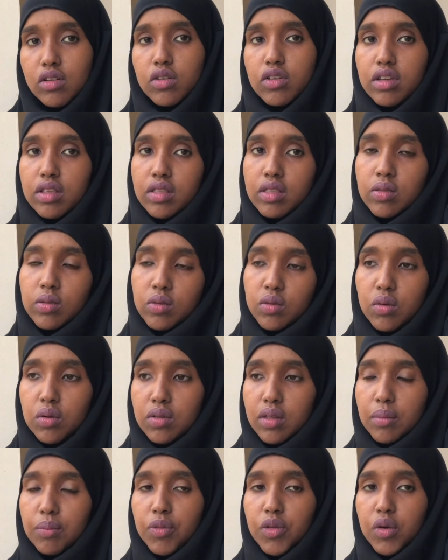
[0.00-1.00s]
you just took
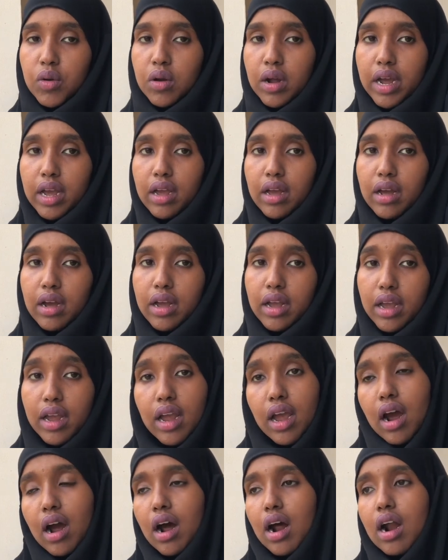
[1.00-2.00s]
them to the
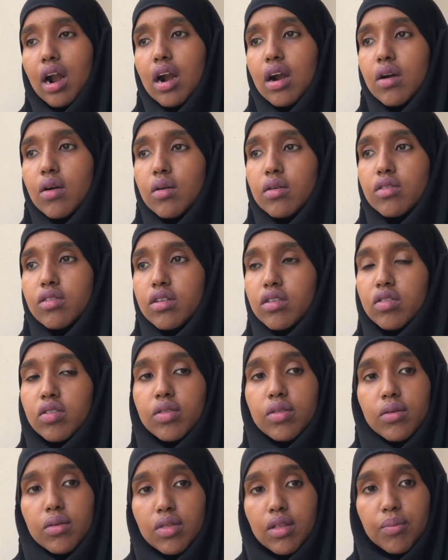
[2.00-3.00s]
ER or just
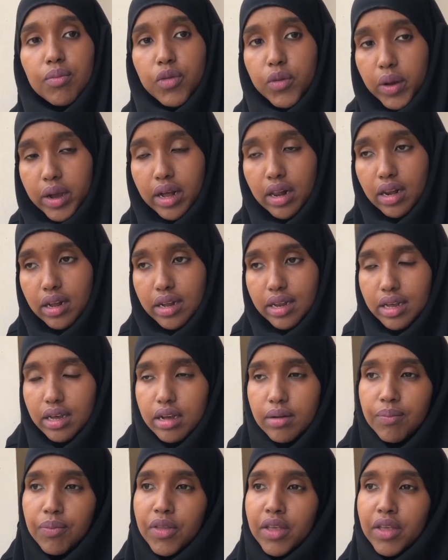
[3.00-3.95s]
took them to a clinic.